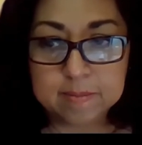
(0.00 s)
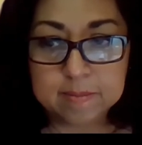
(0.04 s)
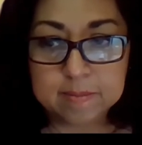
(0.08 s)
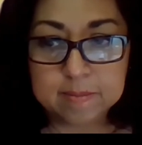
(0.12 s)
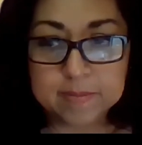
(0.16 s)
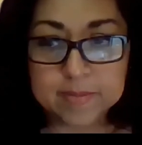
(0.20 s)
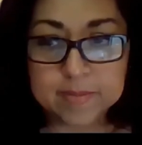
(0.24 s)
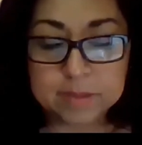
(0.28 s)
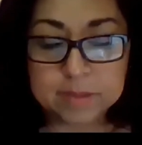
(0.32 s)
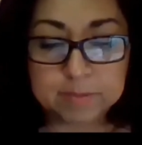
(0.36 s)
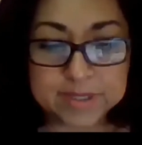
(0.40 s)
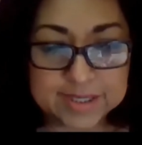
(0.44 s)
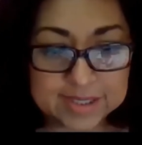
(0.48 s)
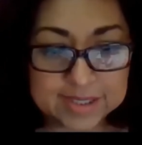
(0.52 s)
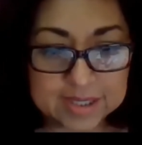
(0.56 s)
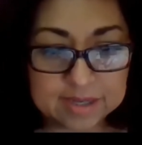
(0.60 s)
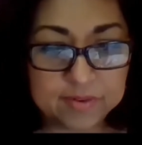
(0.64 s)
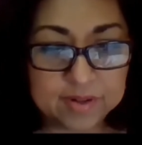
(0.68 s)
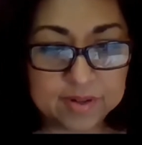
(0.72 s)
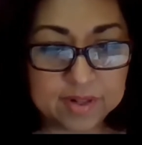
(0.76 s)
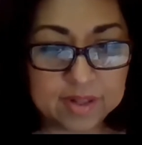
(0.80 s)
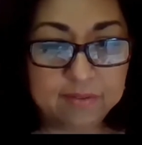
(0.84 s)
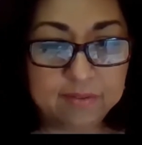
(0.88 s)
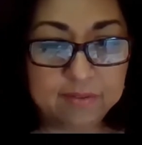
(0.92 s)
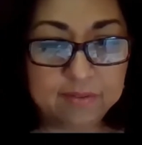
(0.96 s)

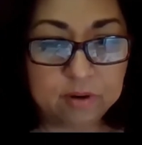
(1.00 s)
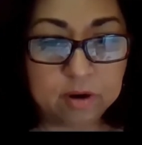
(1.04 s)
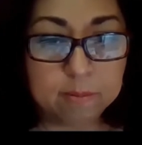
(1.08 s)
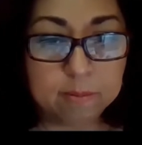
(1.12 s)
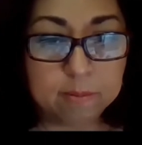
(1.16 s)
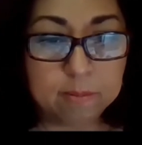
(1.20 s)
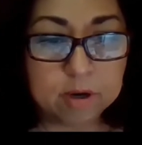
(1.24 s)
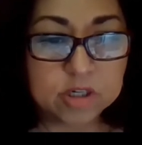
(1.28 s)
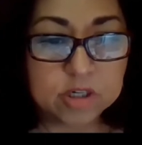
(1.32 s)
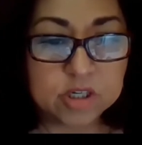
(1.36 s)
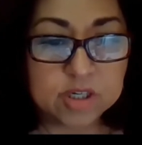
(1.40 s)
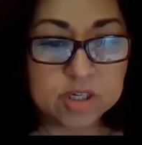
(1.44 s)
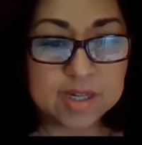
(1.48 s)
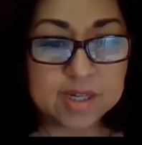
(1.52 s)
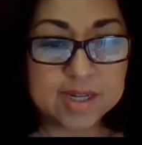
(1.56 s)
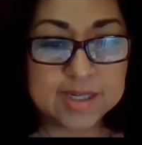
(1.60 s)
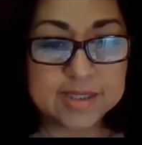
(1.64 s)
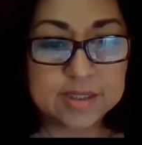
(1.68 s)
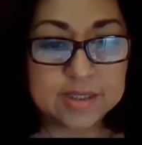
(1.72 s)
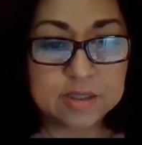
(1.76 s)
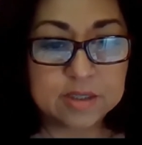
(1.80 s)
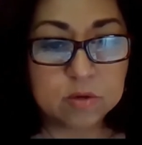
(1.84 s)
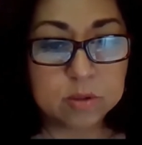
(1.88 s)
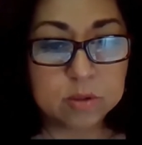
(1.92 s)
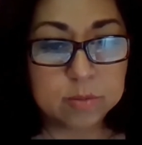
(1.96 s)
specifically for our
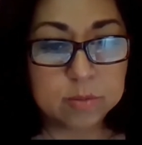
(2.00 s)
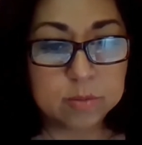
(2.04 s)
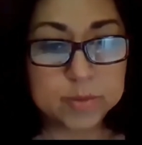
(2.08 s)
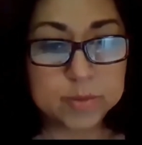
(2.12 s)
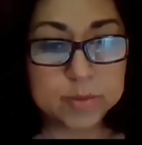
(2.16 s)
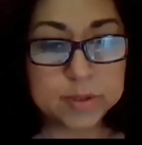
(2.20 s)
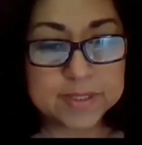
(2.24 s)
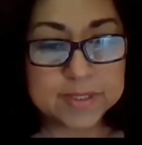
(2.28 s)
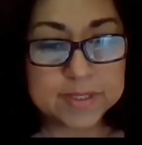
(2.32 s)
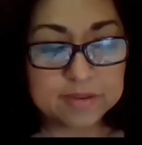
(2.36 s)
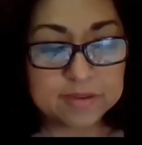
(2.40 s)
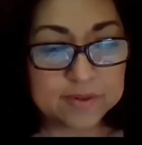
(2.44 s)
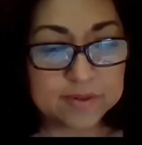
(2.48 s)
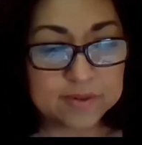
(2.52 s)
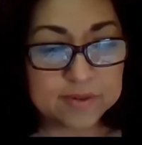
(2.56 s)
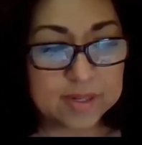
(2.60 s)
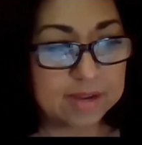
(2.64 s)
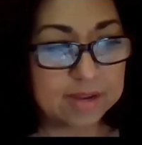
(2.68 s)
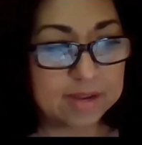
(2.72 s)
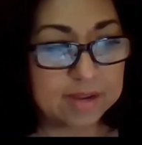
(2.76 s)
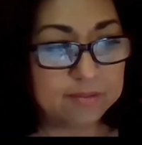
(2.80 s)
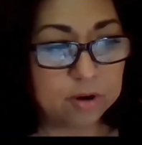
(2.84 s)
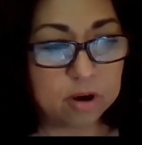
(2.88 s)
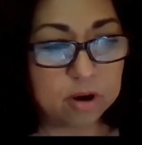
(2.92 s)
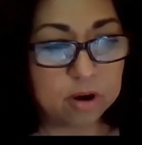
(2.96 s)
marginalized groups,
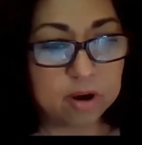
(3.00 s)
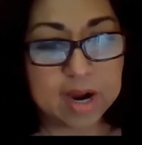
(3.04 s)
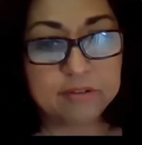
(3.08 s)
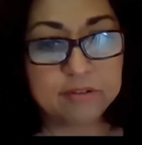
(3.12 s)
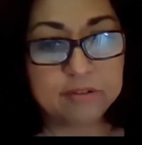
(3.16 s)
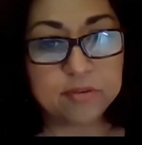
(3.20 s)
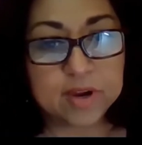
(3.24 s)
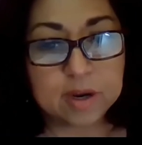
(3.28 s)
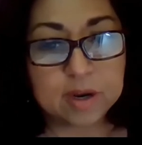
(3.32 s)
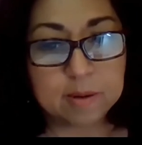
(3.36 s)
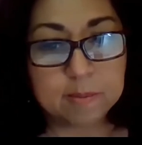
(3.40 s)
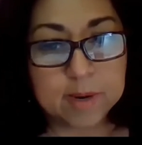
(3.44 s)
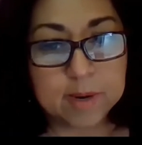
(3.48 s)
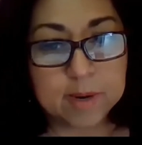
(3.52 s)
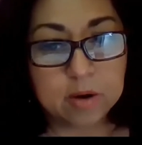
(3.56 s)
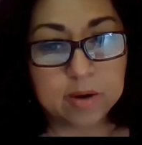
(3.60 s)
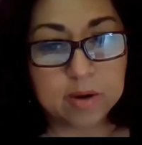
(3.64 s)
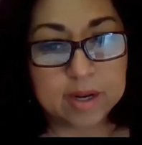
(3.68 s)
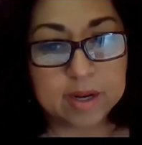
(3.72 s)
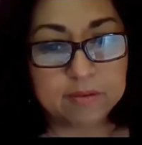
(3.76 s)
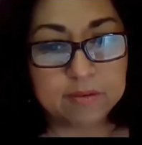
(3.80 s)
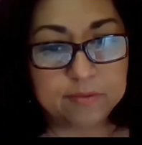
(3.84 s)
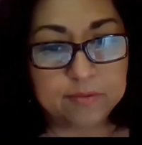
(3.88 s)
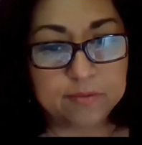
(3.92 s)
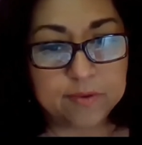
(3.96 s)
specifically for our African
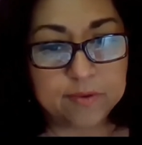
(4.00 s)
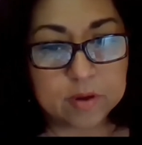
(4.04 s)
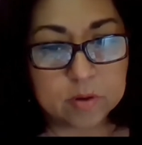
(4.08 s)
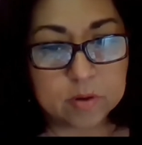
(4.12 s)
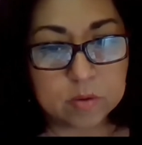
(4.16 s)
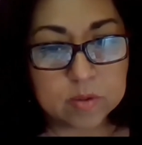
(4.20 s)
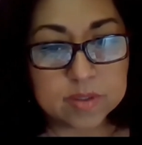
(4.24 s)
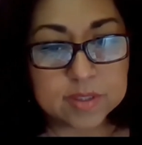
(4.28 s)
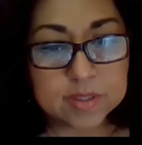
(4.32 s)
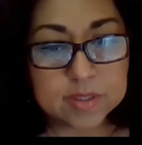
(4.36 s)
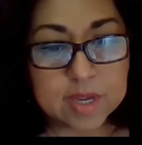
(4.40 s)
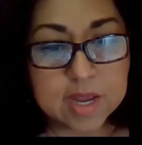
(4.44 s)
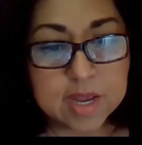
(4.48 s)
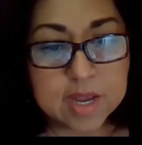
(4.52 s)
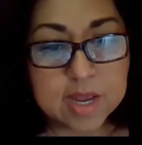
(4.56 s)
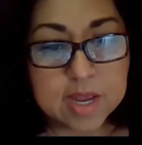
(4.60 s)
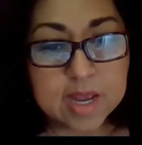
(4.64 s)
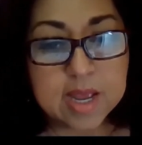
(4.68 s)
American folks.